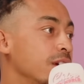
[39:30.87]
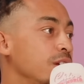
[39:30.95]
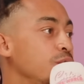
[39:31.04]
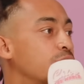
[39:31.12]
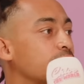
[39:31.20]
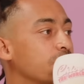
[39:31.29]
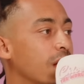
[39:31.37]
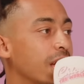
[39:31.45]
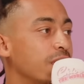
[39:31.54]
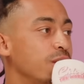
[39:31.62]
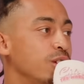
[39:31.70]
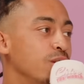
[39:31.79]
You could
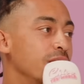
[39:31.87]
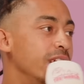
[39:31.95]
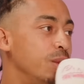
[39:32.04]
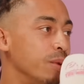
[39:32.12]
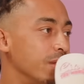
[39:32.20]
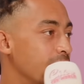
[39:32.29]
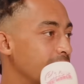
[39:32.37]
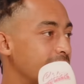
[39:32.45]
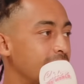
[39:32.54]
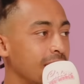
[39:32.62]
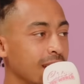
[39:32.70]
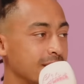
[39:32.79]
you lead with like
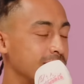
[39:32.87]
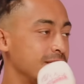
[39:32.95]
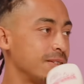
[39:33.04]
kinks.